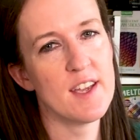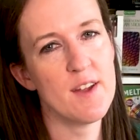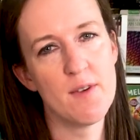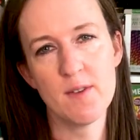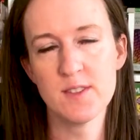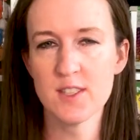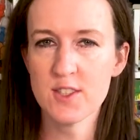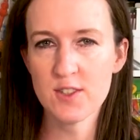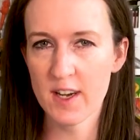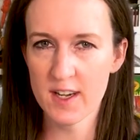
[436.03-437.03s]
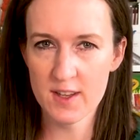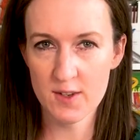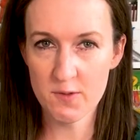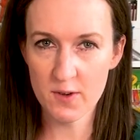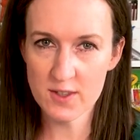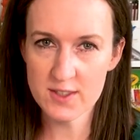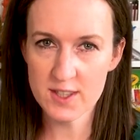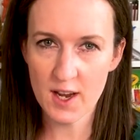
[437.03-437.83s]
if I was going to try anything first,